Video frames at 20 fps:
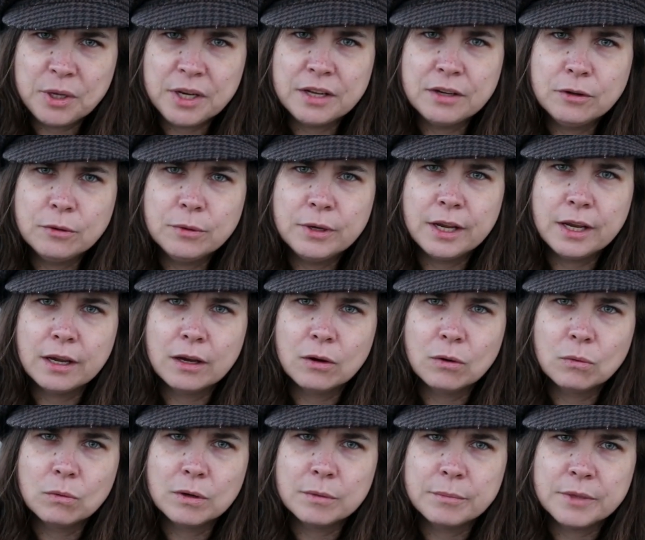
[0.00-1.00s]
But I know
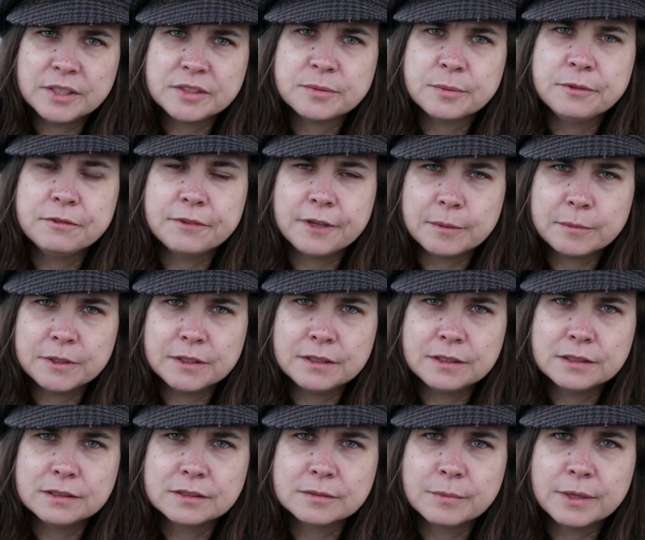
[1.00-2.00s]
now what makes me
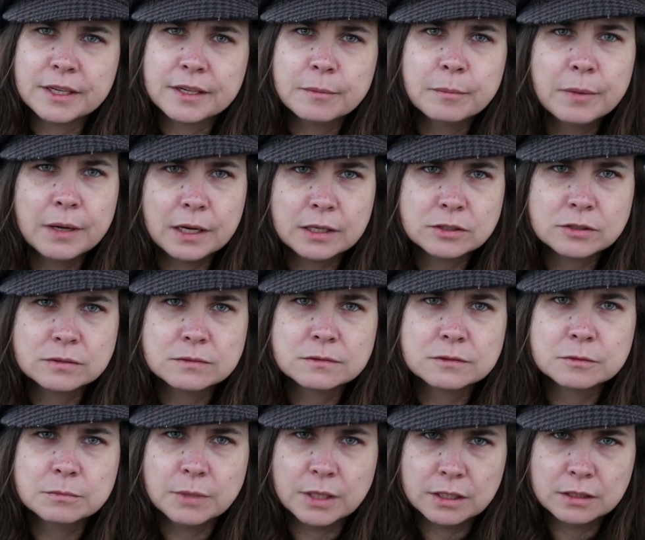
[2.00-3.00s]
feminine is my compassion
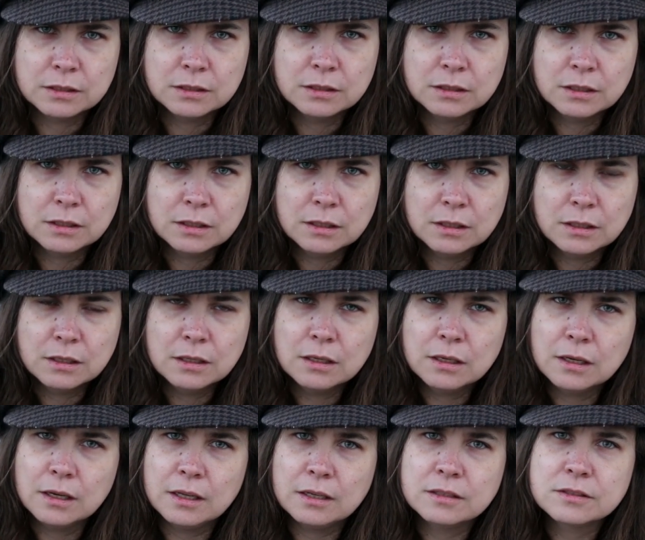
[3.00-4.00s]
for men.
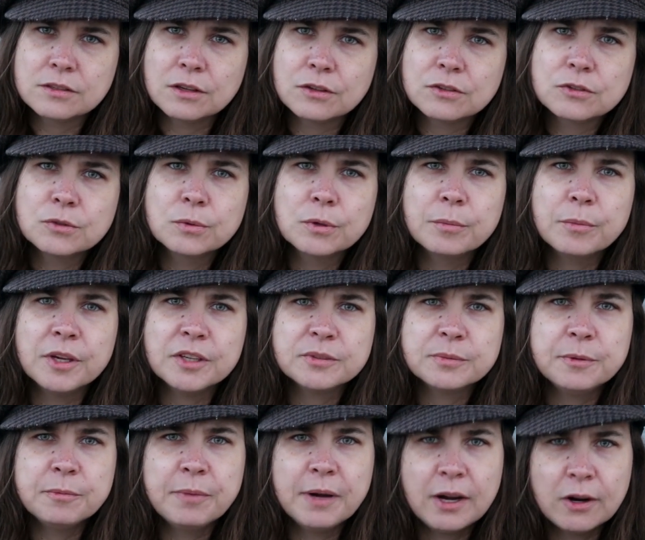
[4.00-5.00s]
And it's also what
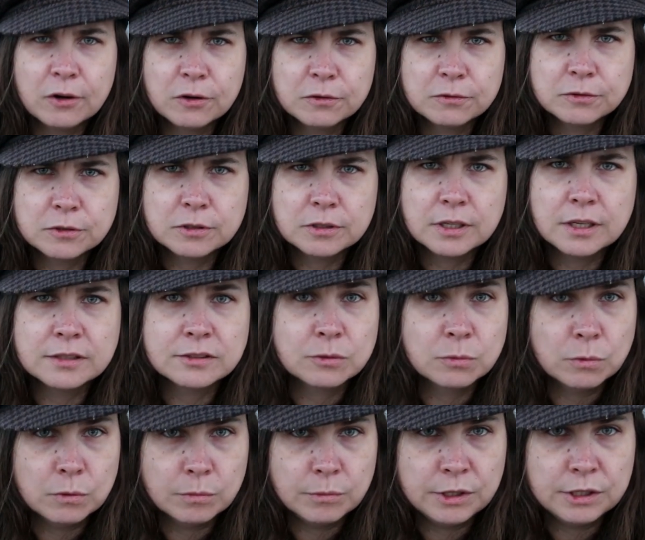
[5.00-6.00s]
makes me powerful as
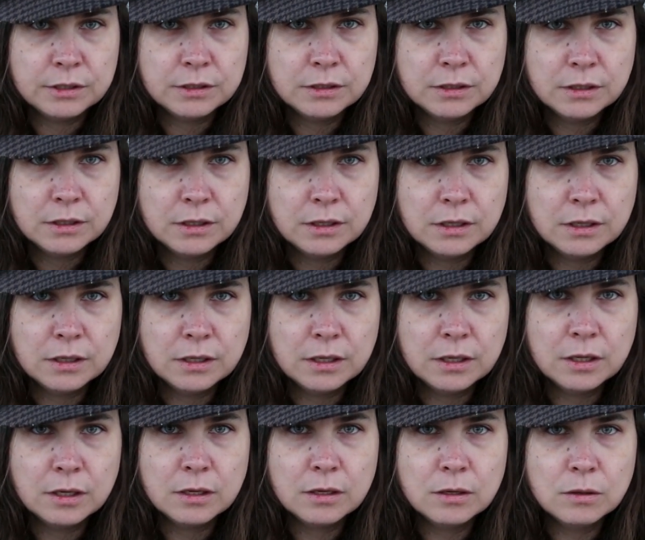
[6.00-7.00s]
a woman.
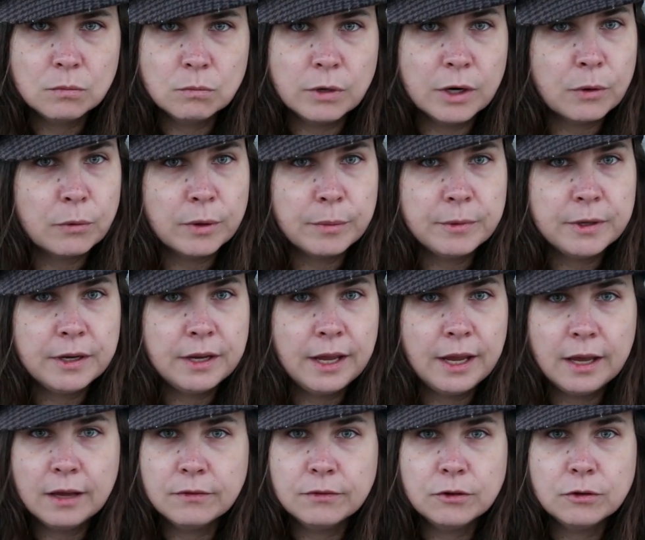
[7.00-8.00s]
Where women
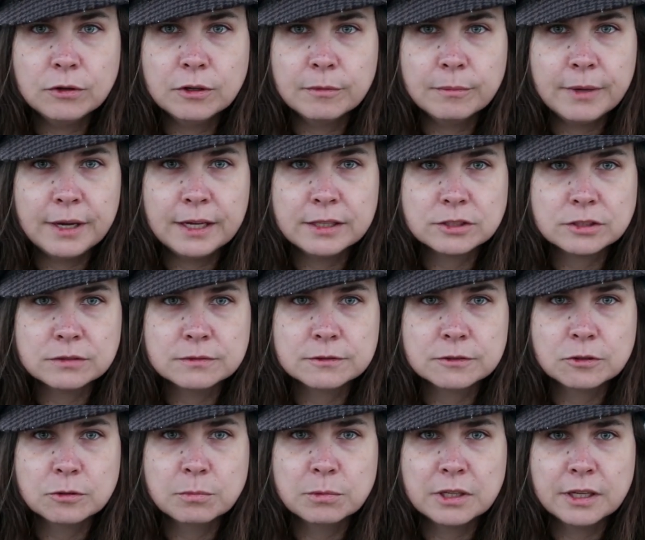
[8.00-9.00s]
have no compassion
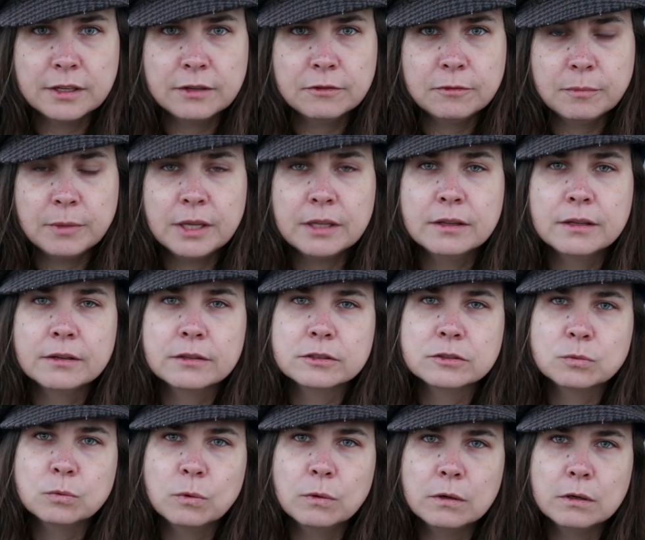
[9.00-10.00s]
for the plight of men, there
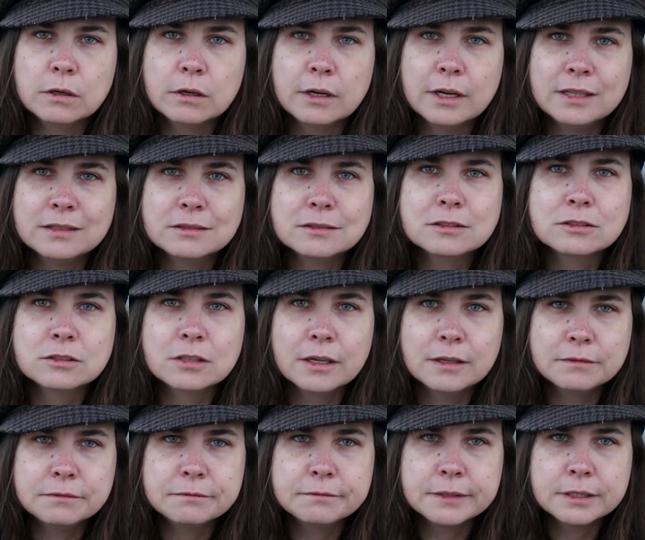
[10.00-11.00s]
is war and
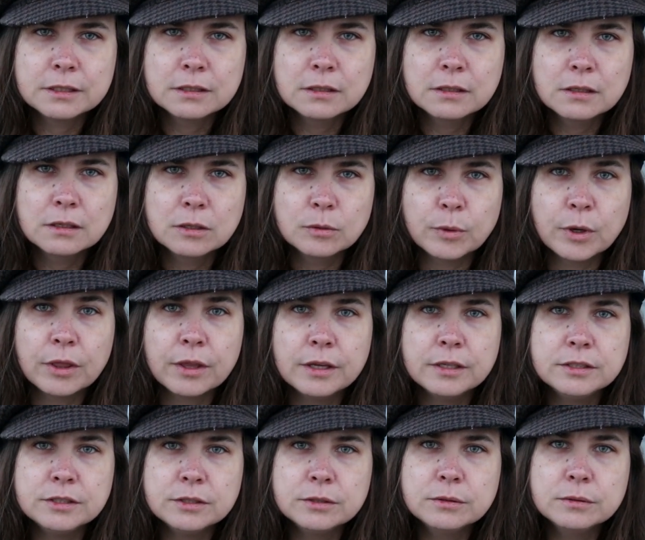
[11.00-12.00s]
strife. Where
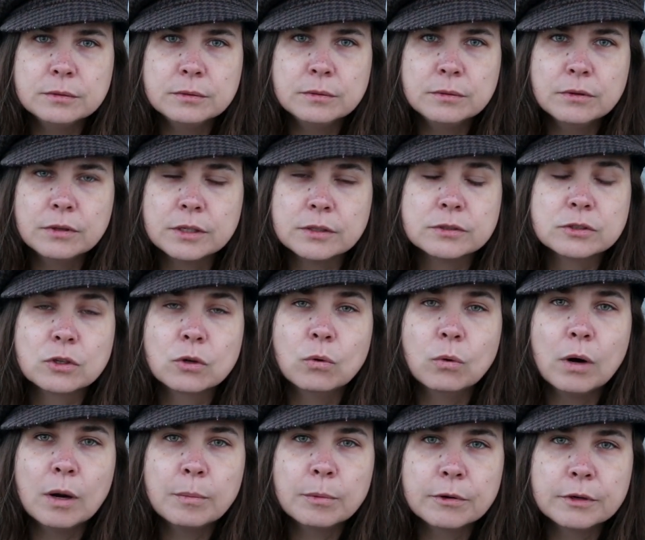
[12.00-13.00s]
they do, there is
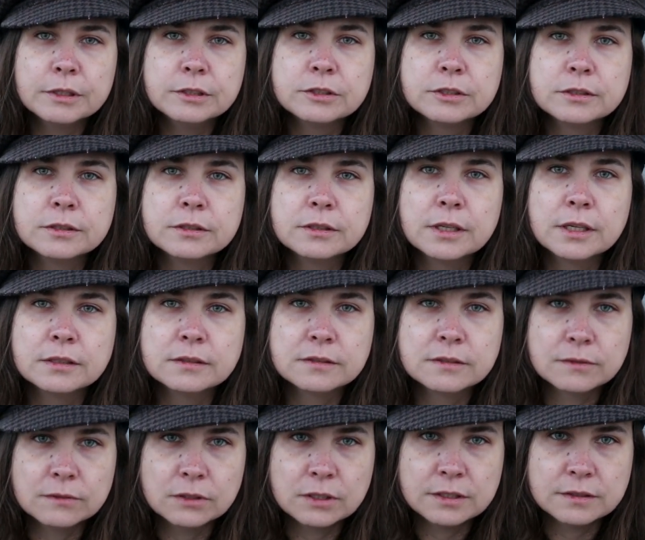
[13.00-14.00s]
cooperation and
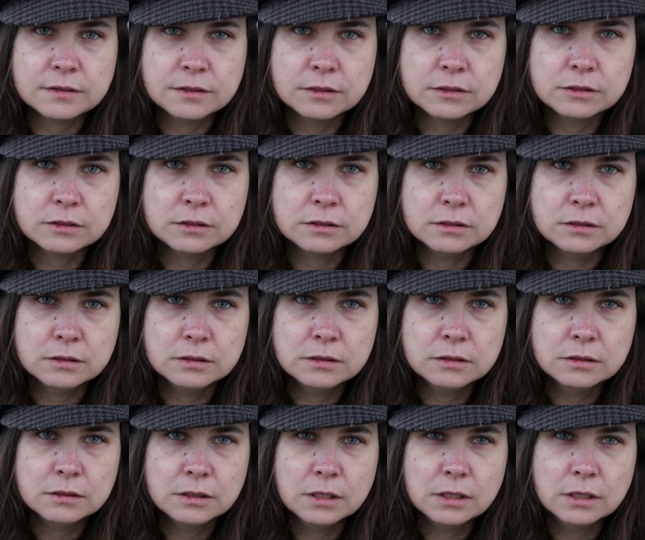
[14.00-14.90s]
civilization.